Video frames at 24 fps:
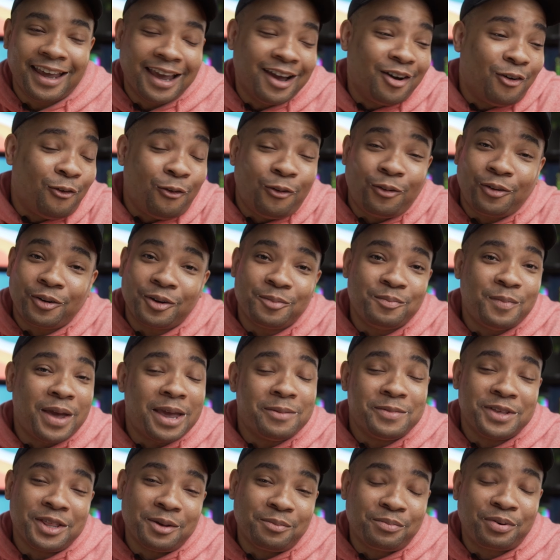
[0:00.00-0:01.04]
or
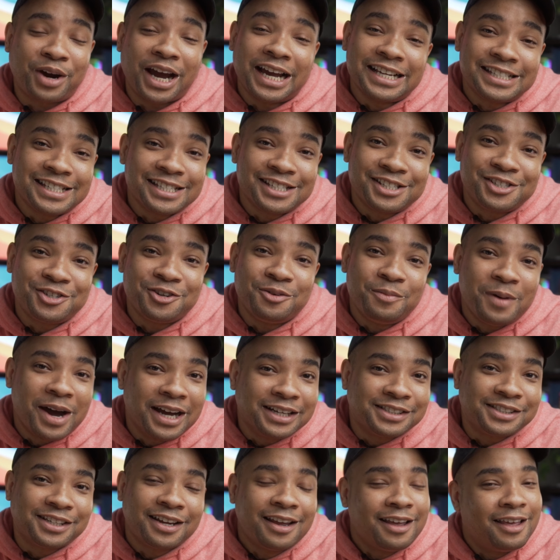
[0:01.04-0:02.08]
maybe the price is too
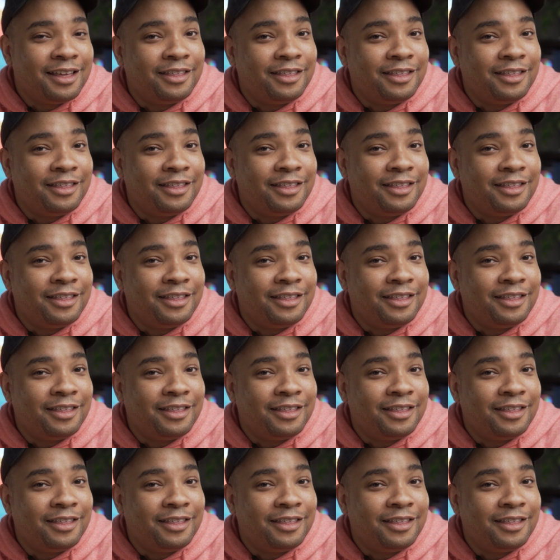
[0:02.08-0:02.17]
much,